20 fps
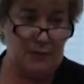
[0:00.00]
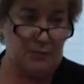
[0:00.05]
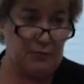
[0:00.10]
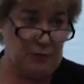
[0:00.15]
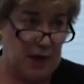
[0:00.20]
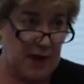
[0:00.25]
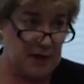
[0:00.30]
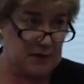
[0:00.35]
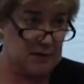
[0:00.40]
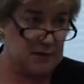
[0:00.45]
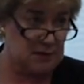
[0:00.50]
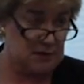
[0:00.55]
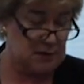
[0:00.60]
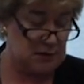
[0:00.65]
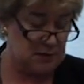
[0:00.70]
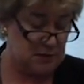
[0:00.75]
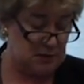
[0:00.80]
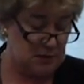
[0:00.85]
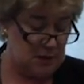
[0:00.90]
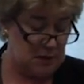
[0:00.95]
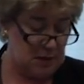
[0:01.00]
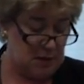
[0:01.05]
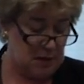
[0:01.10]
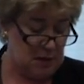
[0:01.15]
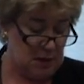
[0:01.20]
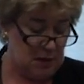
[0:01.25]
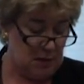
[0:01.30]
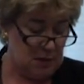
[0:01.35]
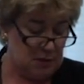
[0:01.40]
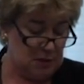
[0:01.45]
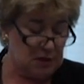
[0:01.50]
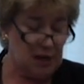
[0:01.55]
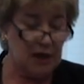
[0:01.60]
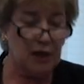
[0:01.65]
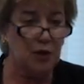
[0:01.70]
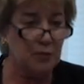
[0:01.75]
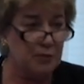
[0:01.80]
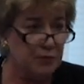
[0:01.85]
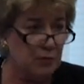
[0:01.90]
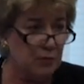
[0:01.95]
and practices to
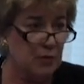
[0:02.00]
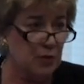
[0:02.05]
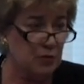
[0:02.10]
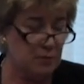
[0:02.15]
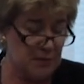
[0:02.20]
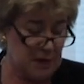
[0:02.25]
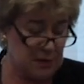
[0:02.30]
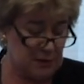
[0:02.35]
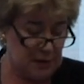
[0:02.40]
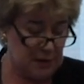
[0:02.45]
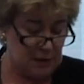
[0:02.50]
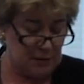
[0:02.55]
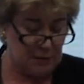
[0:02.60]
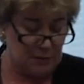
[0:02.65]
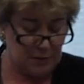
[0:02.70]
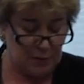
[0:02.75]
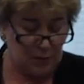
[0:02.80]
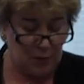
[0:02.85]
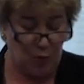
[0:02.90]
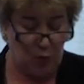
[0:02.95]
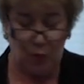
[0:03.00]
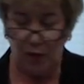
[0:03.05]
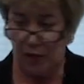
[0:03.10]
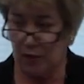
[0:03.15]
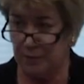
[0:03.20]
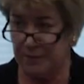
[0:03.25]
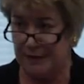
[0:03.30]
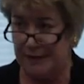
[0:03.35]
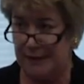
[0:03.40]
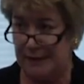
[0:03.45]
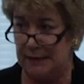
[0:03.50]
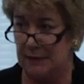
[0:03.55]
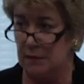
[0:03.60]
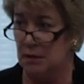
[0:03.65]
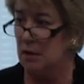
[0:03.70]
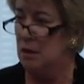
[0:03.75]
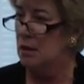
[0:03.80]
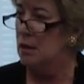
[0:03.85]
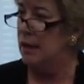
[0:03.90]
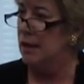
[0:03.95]
help promote mental health, well-being,
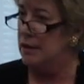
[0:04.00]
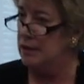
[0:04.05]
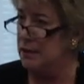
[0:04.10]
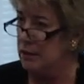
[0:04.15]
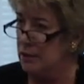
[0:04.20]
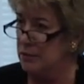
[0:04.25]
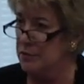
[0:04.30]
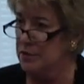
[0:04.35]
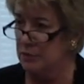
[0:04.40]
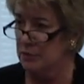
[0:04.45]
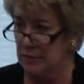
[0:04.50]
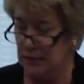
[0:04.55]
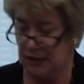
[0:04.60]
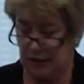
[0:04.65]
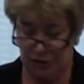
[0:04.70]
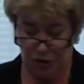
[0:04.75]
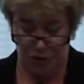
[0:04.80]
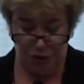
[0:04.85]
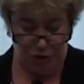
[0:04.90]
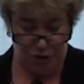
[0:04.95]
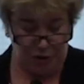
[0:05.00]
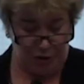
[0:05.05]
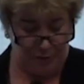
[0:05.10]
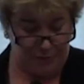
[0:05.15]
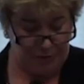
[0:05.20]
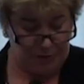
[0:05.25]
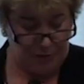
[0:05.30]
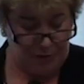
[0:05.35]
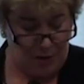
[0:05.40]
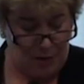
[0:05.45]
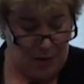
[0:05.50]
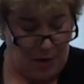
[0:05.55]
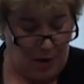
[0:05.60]
and healthy relationships